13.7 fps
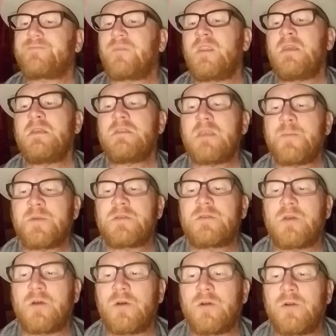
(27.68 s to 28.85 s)
this
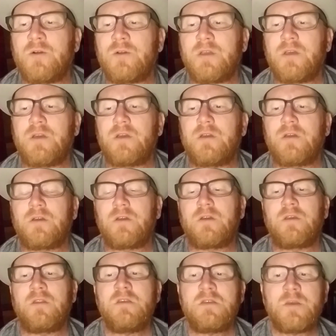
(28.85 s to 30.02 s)
episode
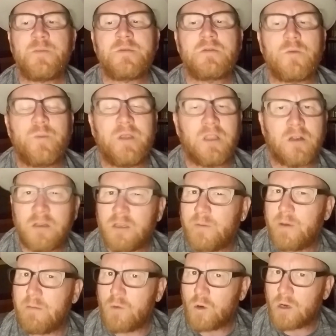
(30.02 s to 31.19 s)
this episode, we learn a little
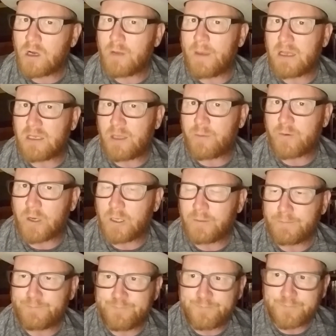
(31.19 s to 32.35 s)
bit more about Deep Throat
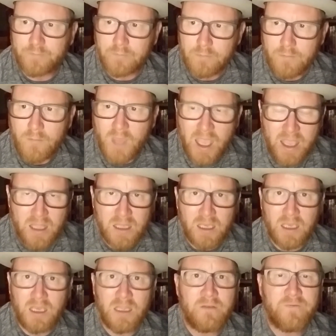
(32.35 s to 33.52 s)
and the
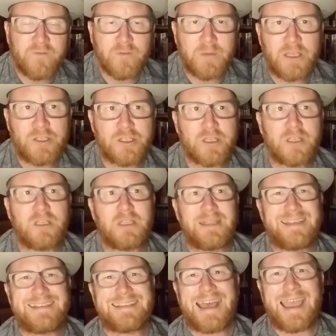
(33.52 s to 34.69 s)
information
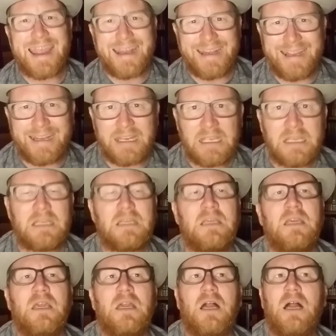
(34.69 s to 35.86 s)
he's hiding
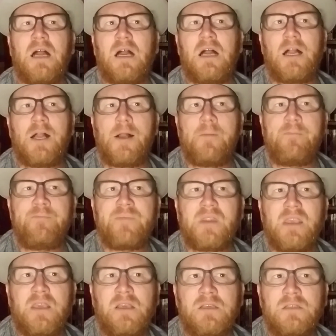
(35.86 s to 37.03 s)
um,
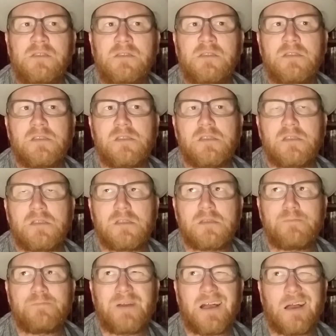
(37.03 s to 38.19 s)
is
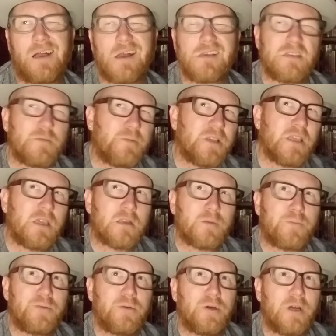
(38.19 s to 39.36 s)
possibly going to
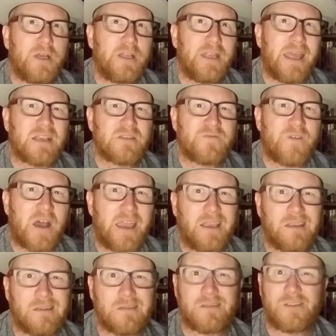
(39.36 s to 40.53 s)
put X
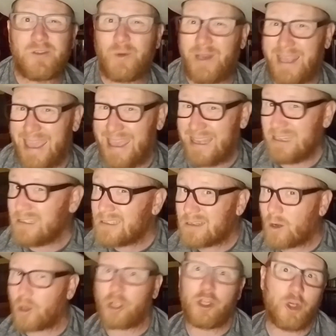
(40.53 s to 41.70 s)
Files to an end,
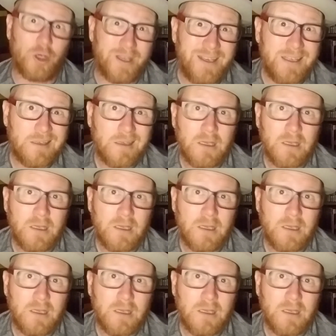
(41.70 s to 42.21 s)
or could.